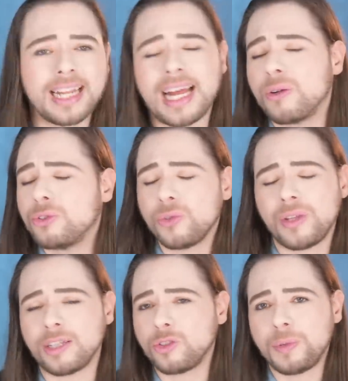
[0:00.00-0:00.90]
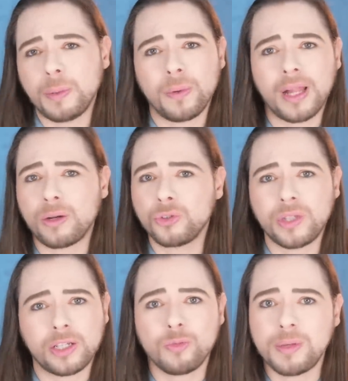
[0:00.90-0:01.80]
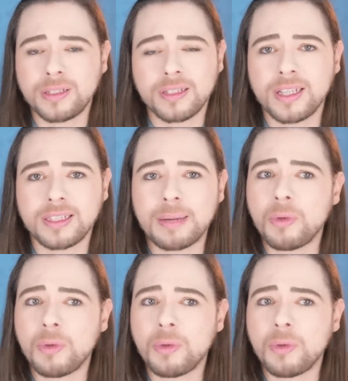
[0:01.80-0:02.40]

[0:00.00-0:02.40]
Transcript: I, I don't do that to people. I don't do that to businesses.